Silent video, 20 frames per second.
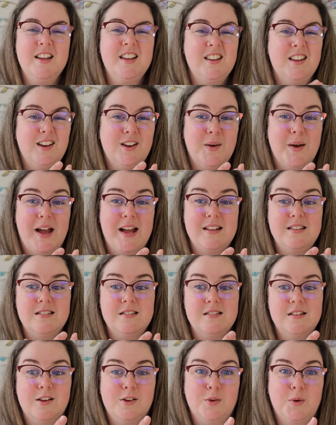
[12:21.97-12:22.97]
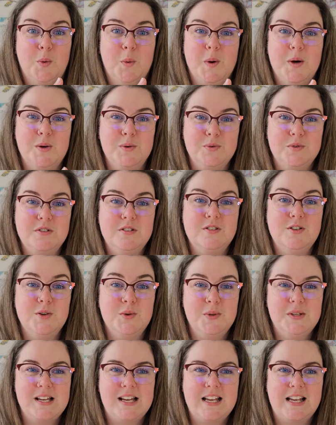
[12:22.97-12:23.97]
You know, hand sewn quilts
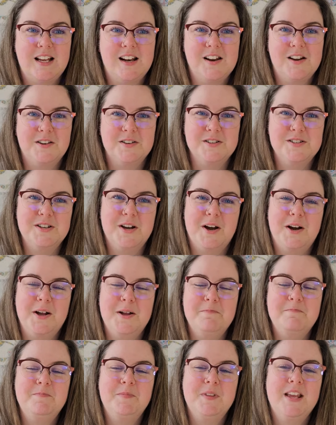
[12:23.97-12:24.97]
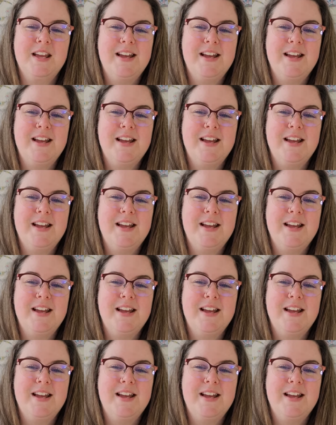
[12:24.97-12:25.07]
do take a long time,